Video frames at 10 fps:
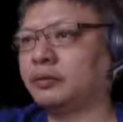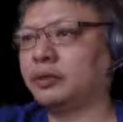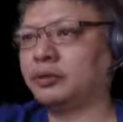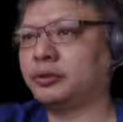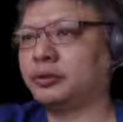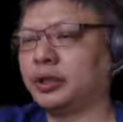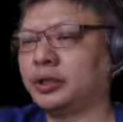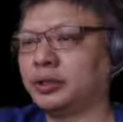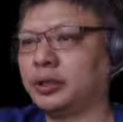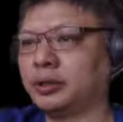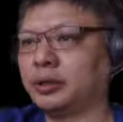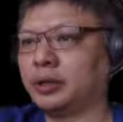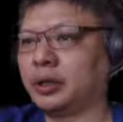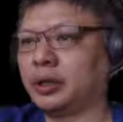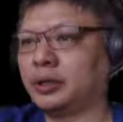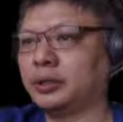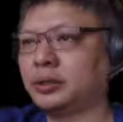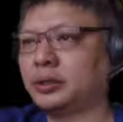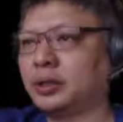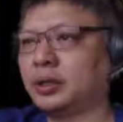and after trading
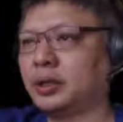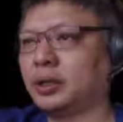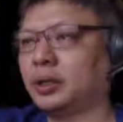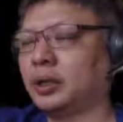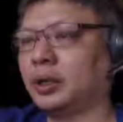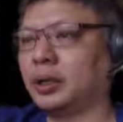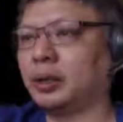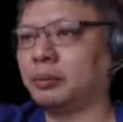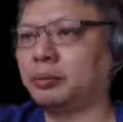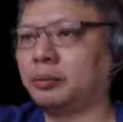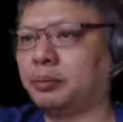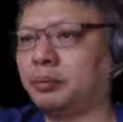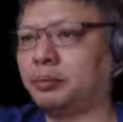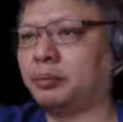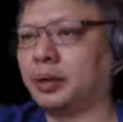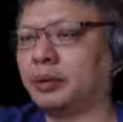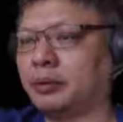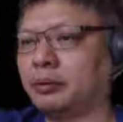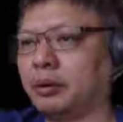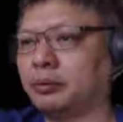cannons,
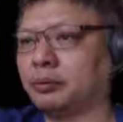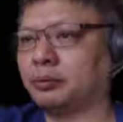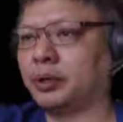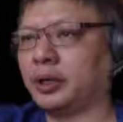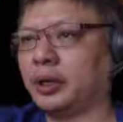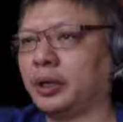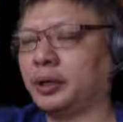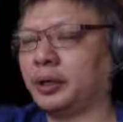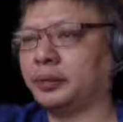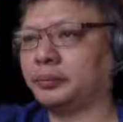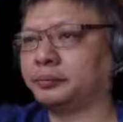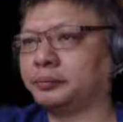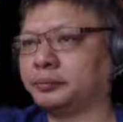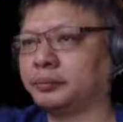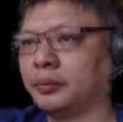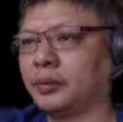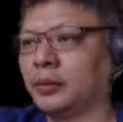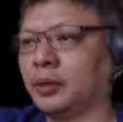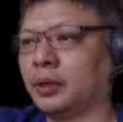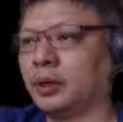red would play
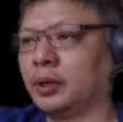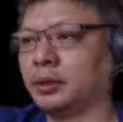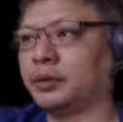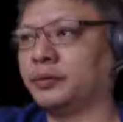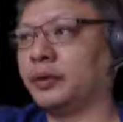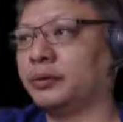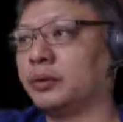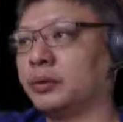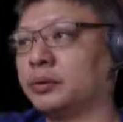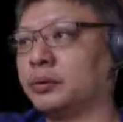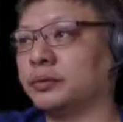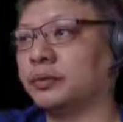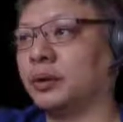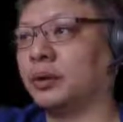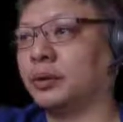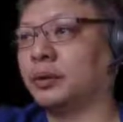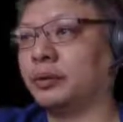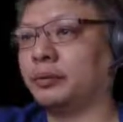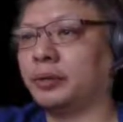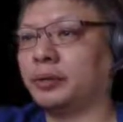c5 equals to
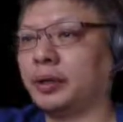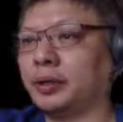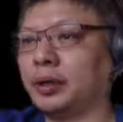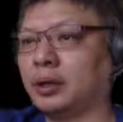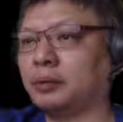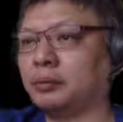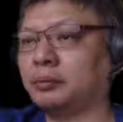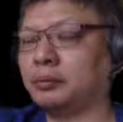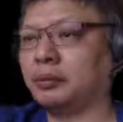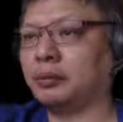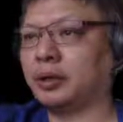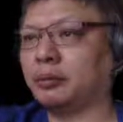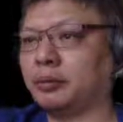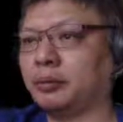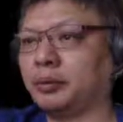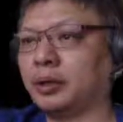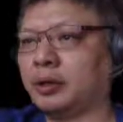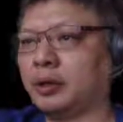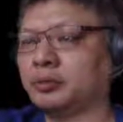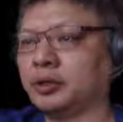4, whereby now there would
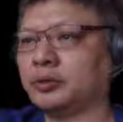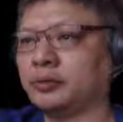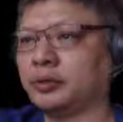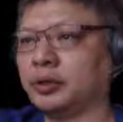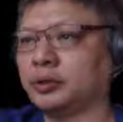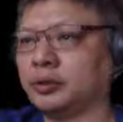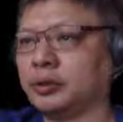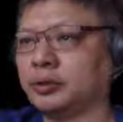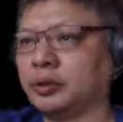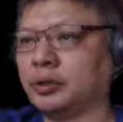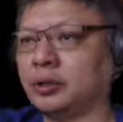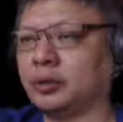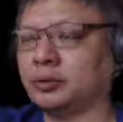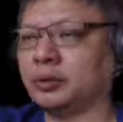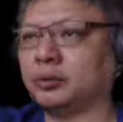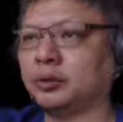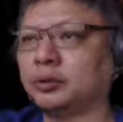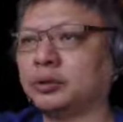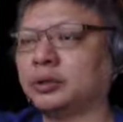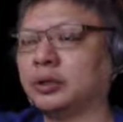be many options for red to continue.
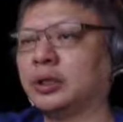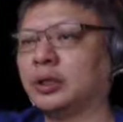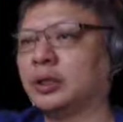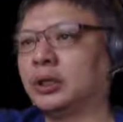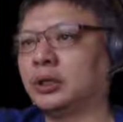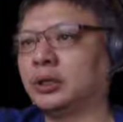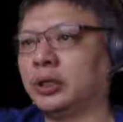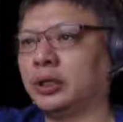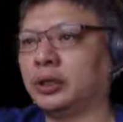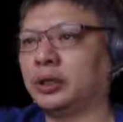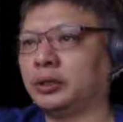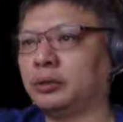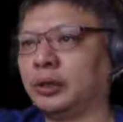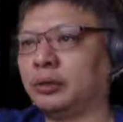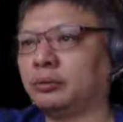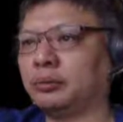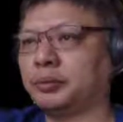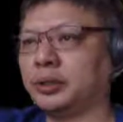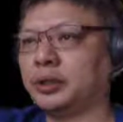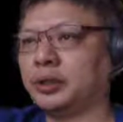The most deadly
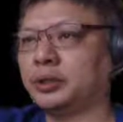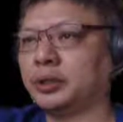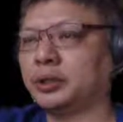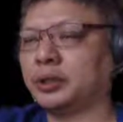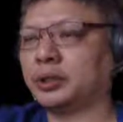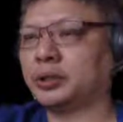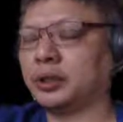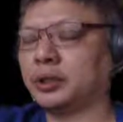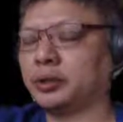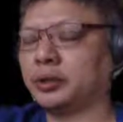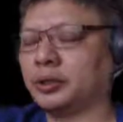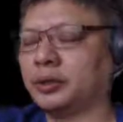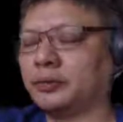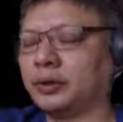threat would be c4